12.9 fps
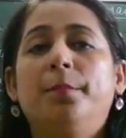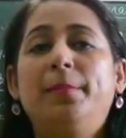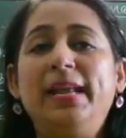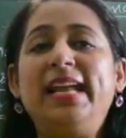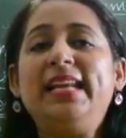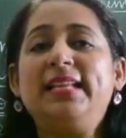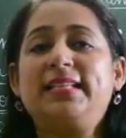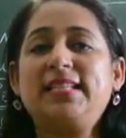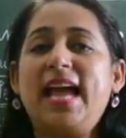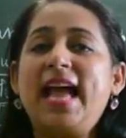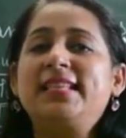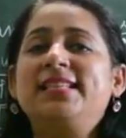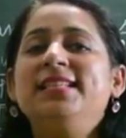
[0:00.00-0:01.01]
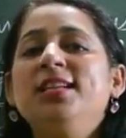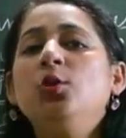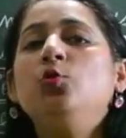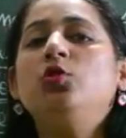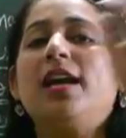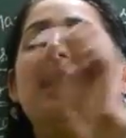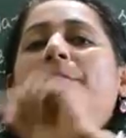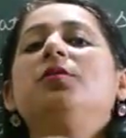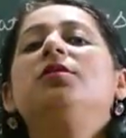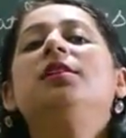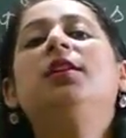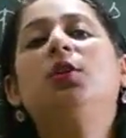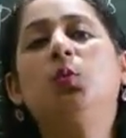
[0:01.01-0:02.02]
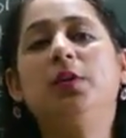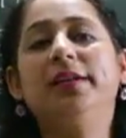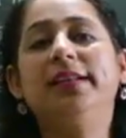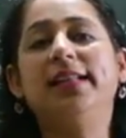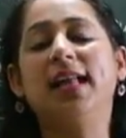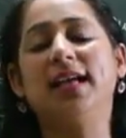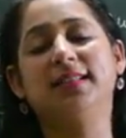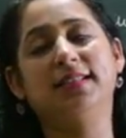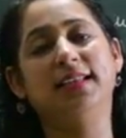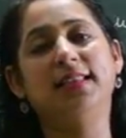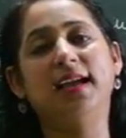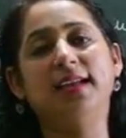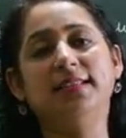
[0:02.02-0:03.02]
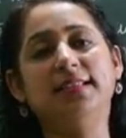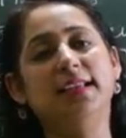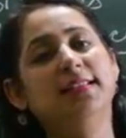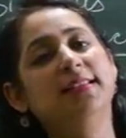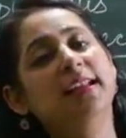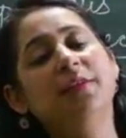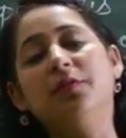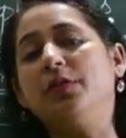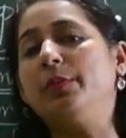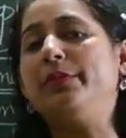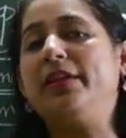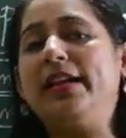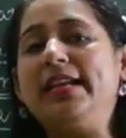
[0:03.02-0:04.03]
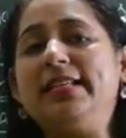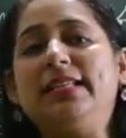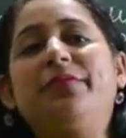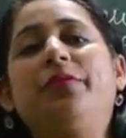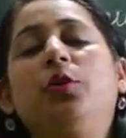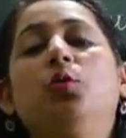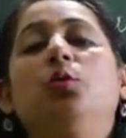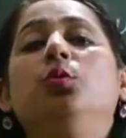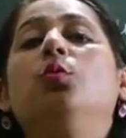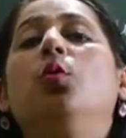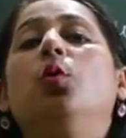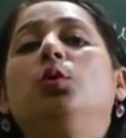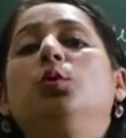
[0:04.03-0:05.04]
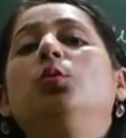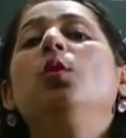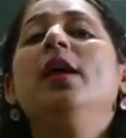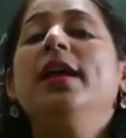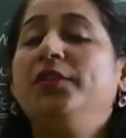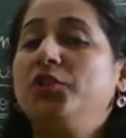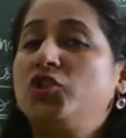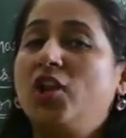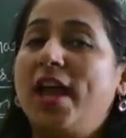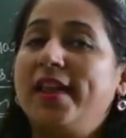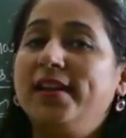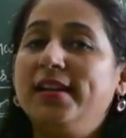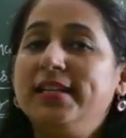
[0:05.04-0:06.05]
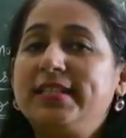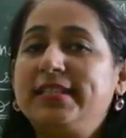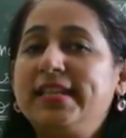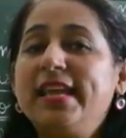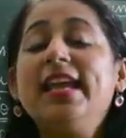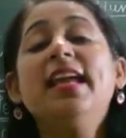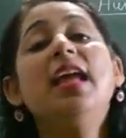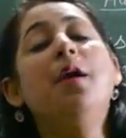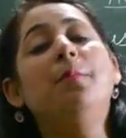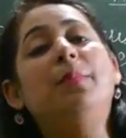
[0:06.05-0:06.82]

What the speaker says: playlist as new chapters included in class 10th ICSE. It will be very easy for you to go to the channel and see.